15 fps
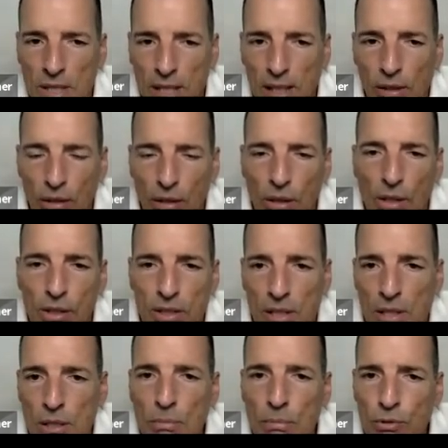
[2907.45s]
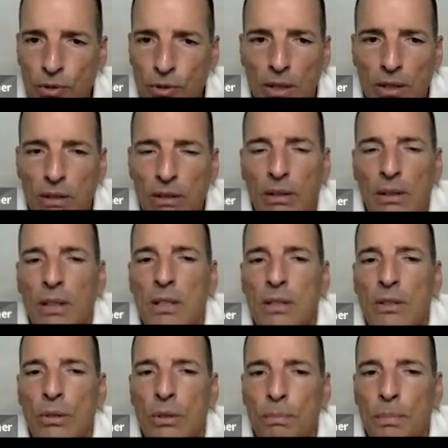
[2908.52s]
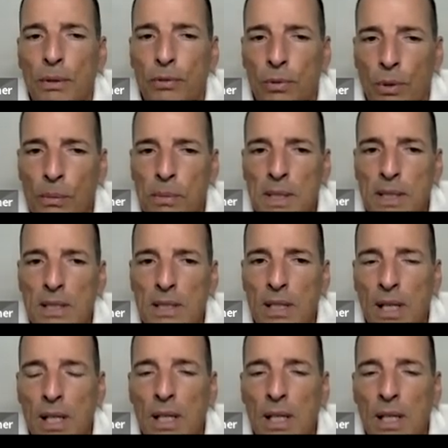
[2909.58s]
You take your loss and you move on. Your performance